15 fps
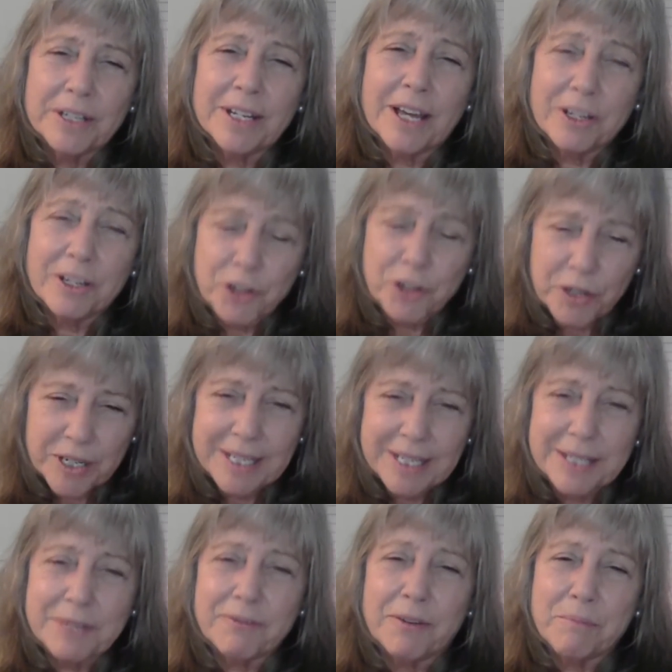
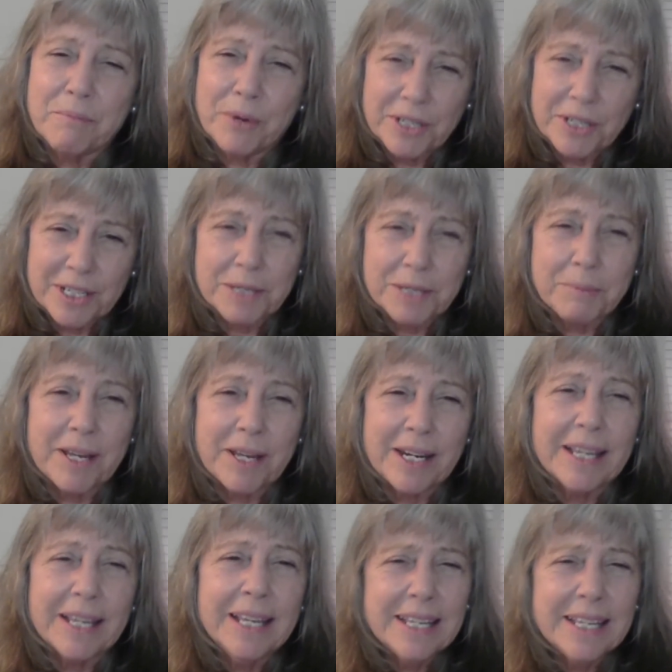countries from participating